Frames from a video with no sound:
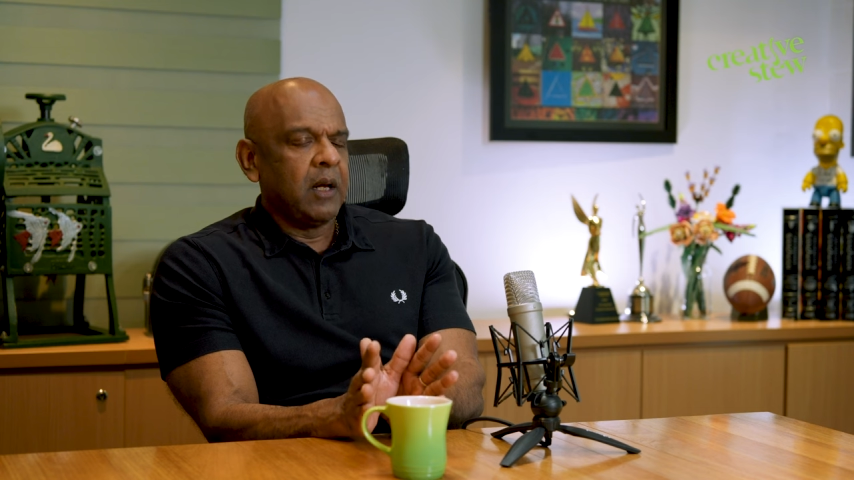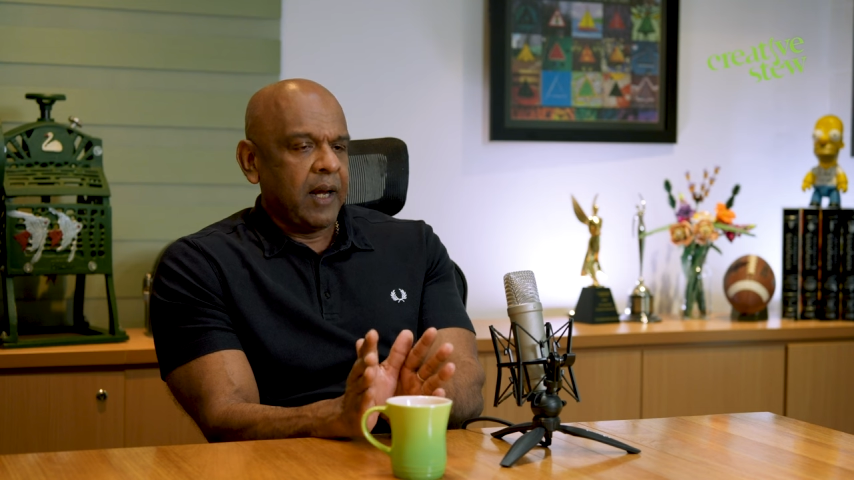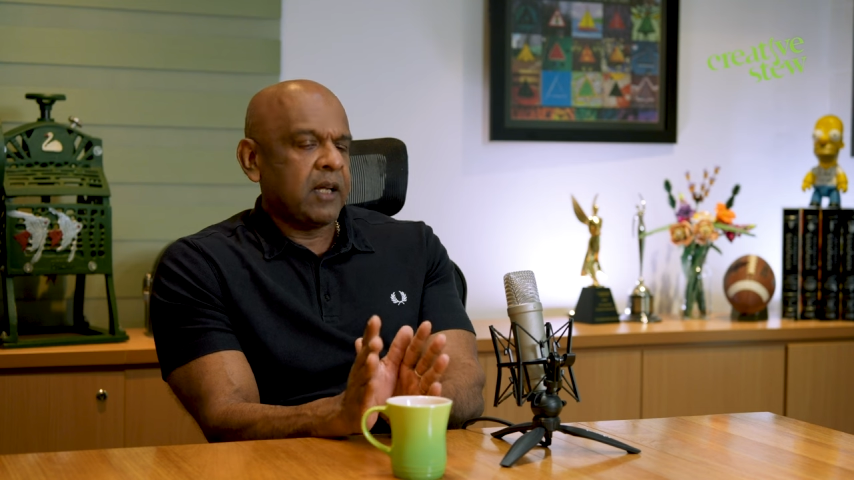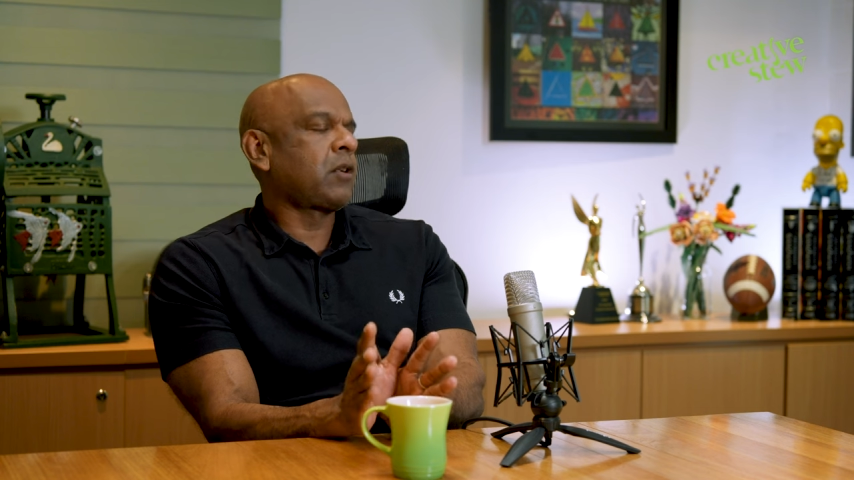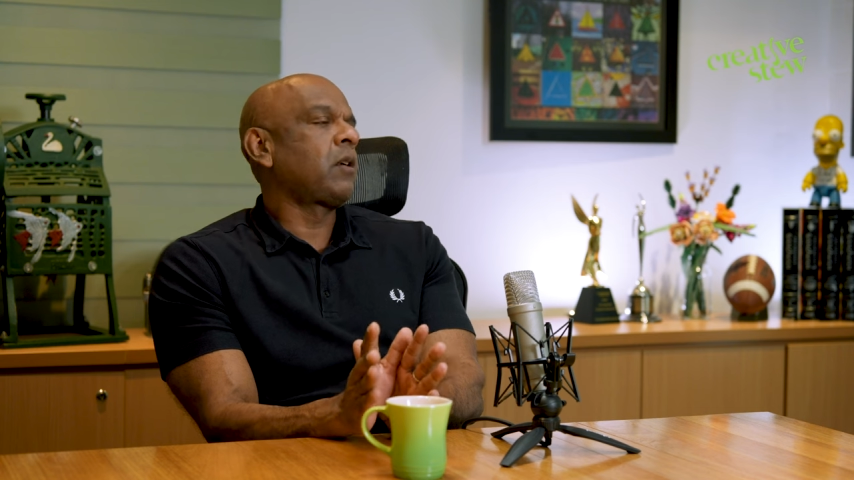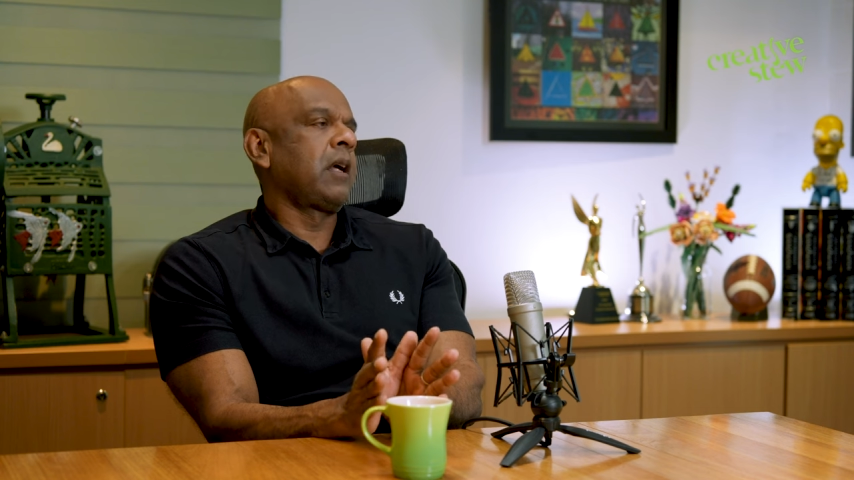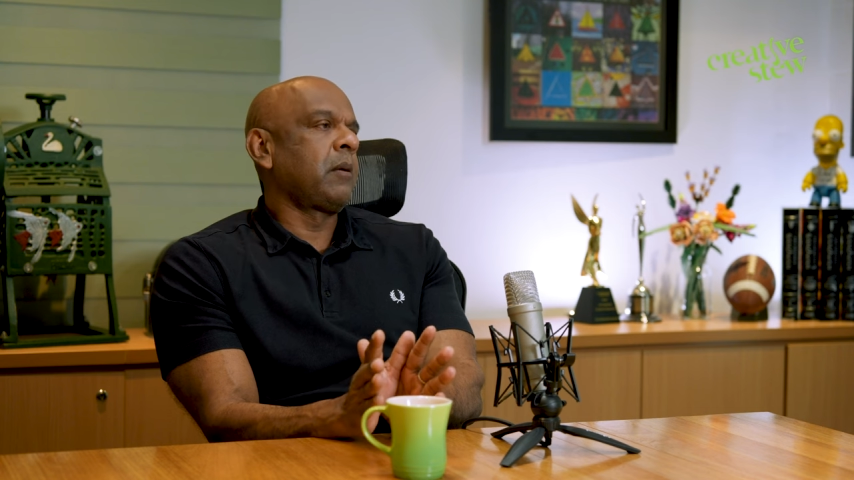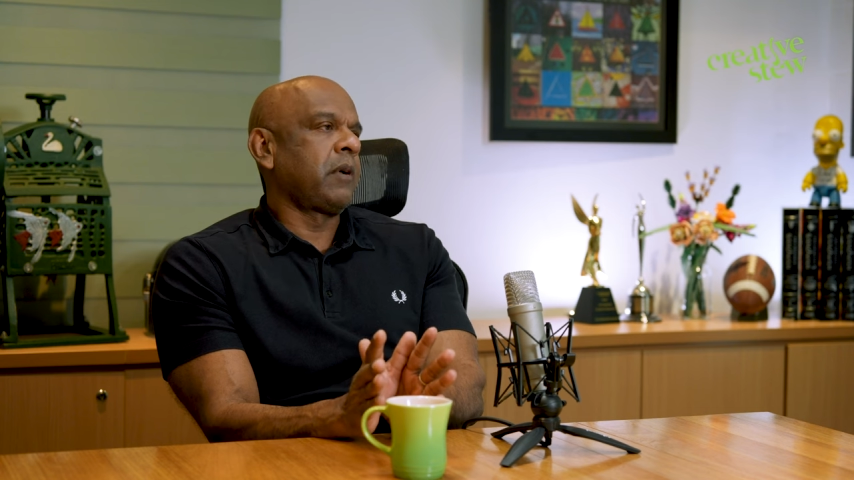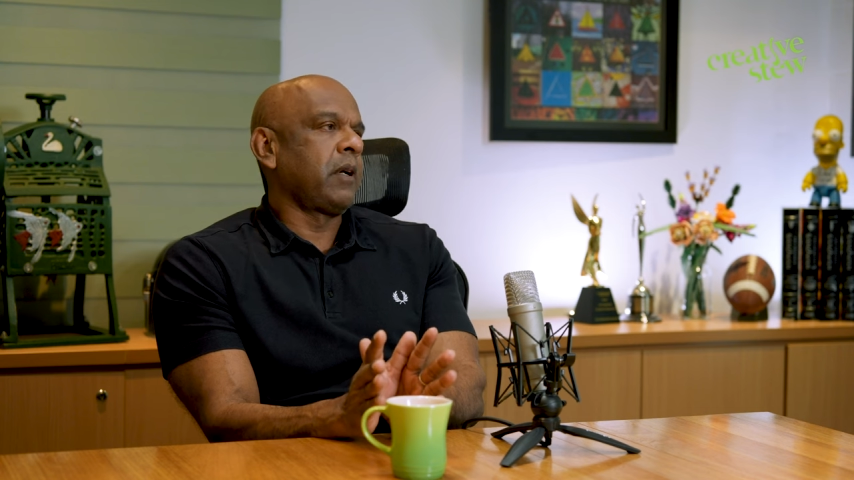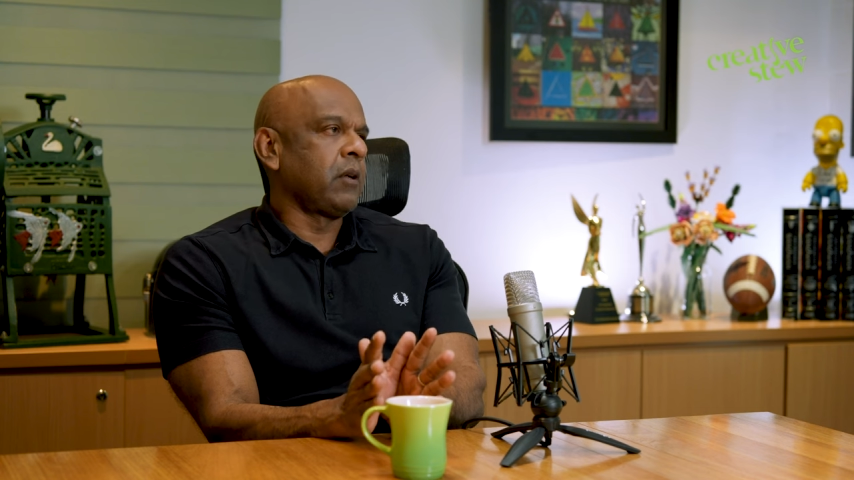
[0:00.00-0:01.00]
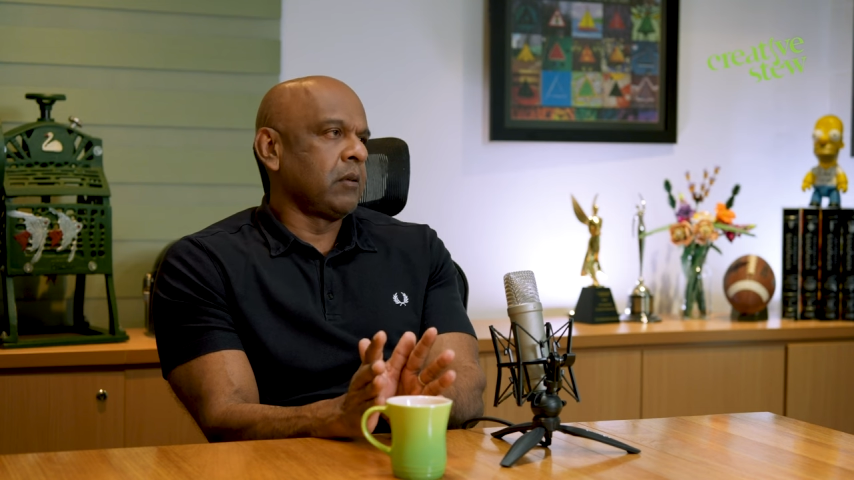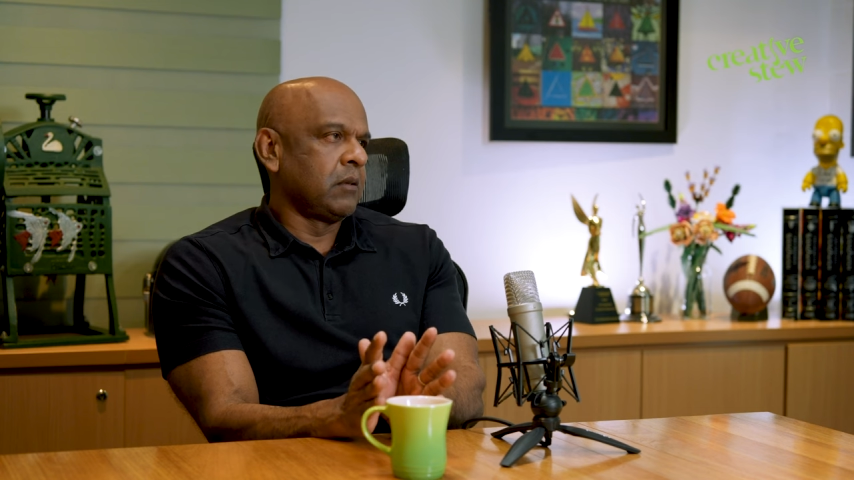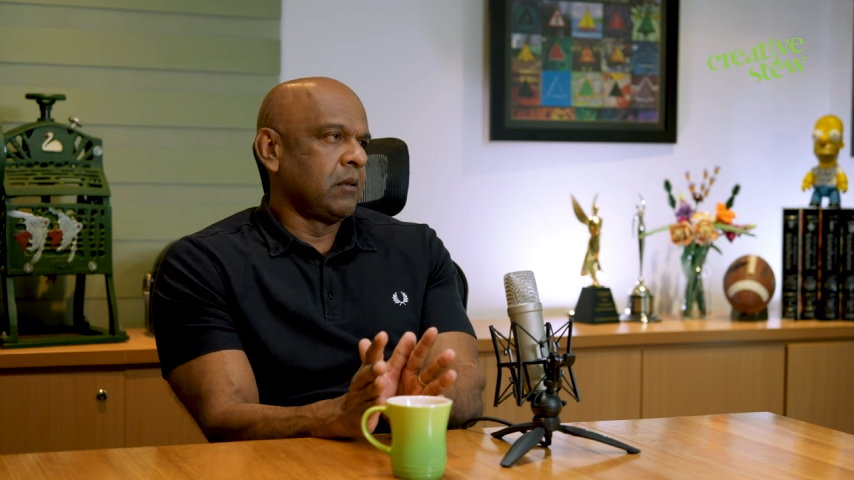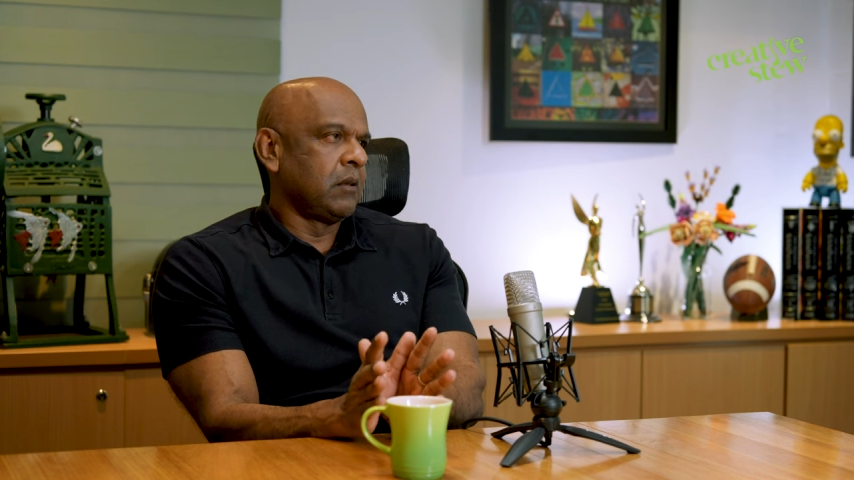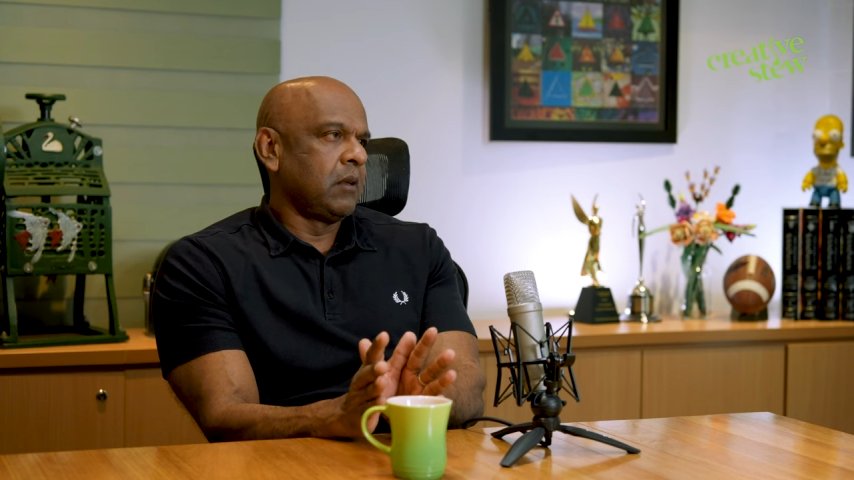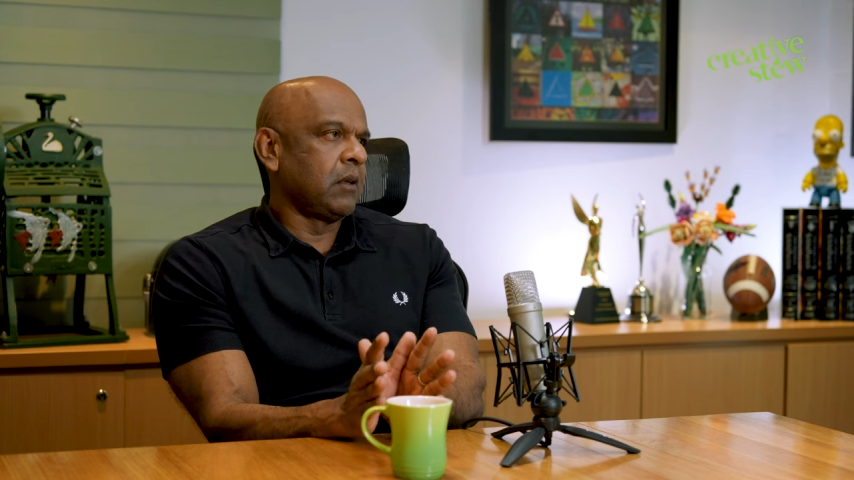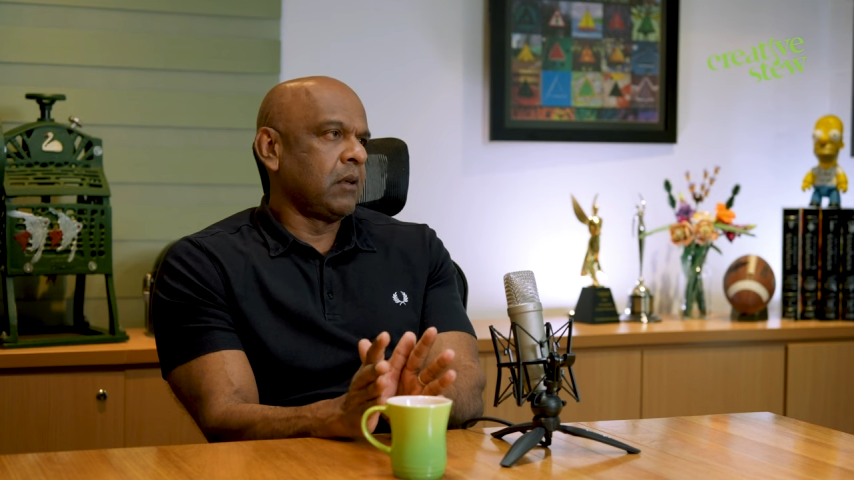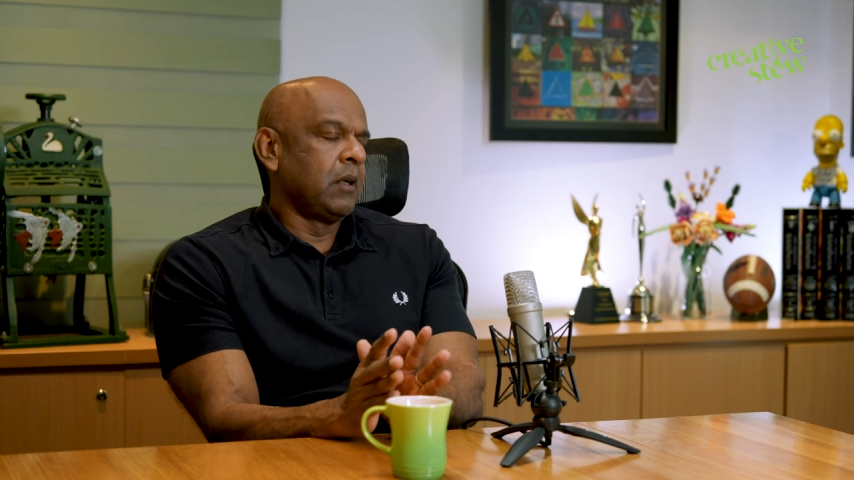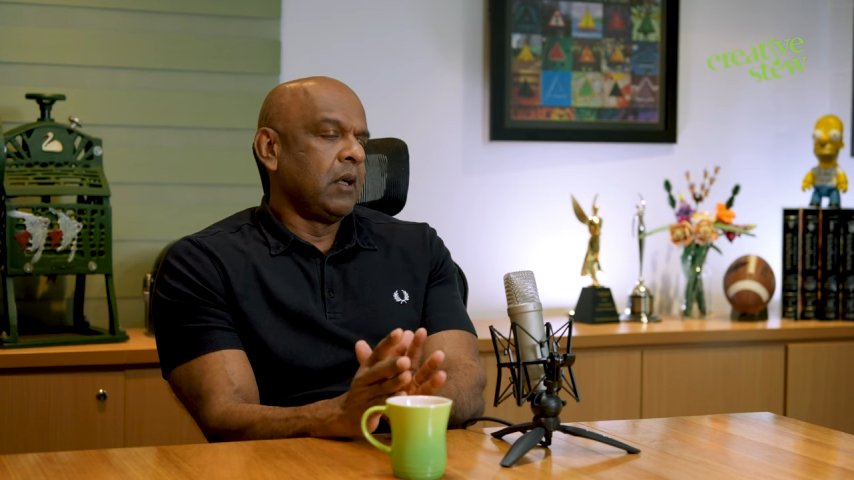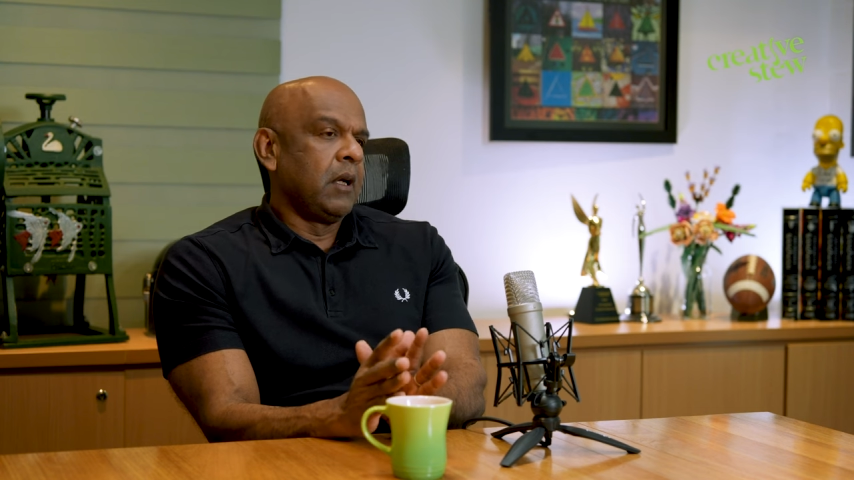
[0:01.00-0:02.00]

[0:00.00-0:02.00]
has got to help radio, you know,